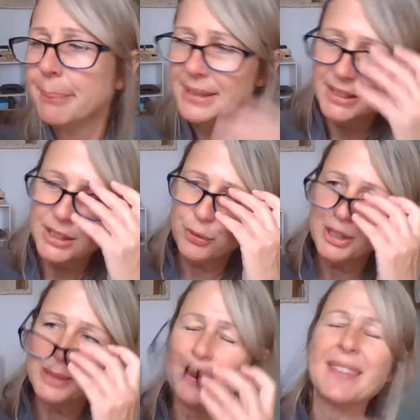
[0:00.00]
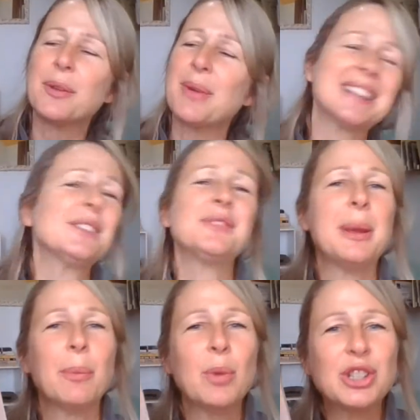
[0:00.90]
Mrs. Frisbee and the Rats of
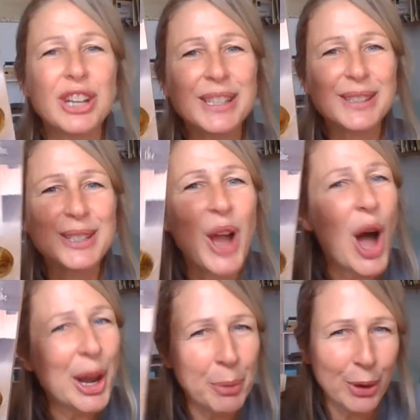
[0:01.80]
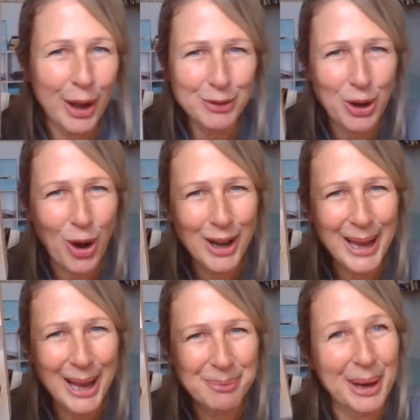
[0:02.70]
Nim, which is not a book I've taught
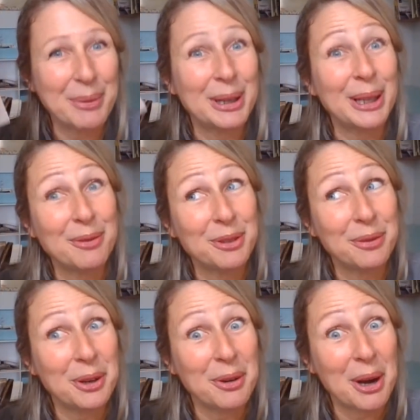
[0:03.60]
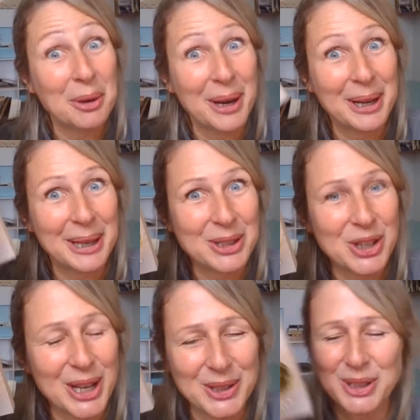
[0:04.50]
yet, but I would love to figure out a way to get a
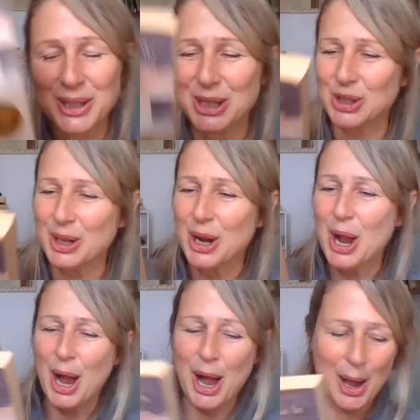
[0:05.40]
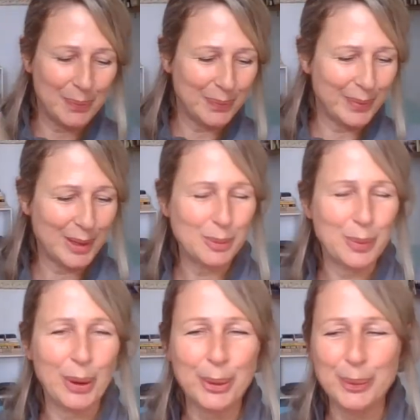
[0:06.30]
chance to teach this
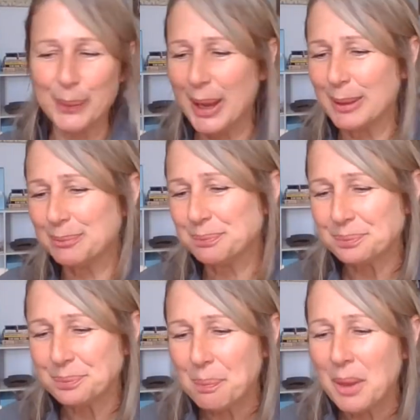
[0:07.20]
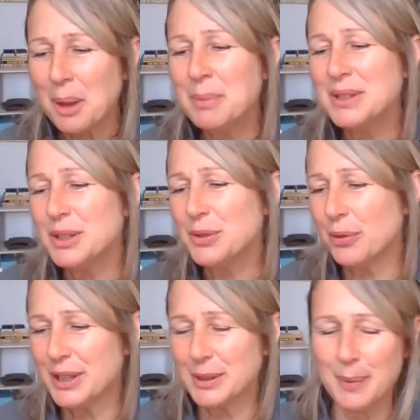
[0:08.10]
book. But Mrs.
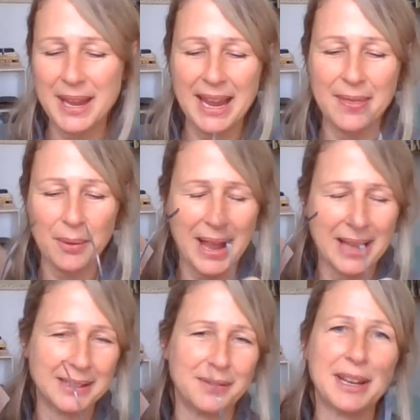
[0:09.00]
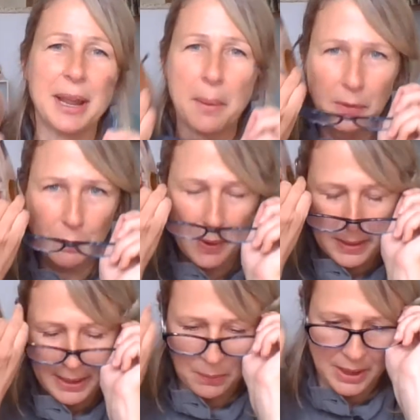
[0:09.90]
Frisbee and the Rats of Nim is one
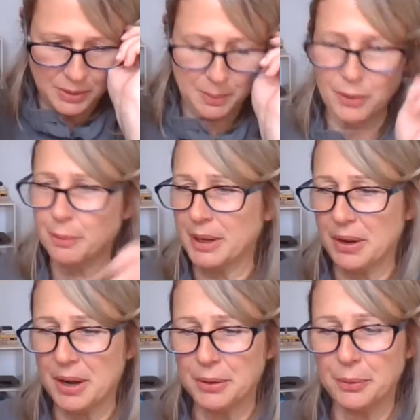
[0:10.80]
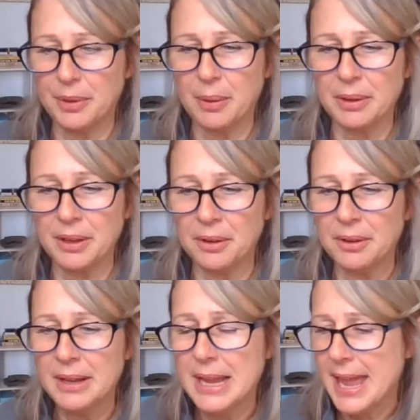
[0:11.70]
that I read to both my daughters when they were
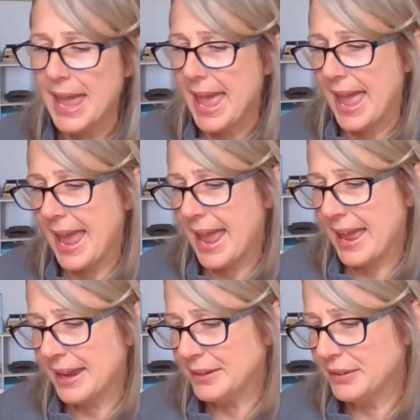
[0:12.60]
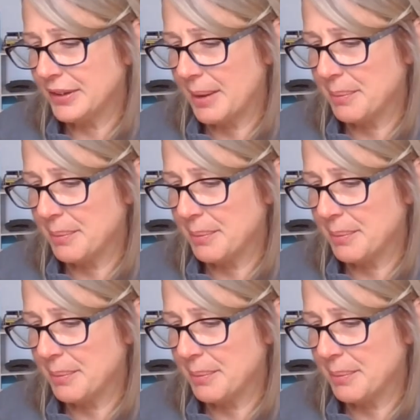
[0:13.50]
little. And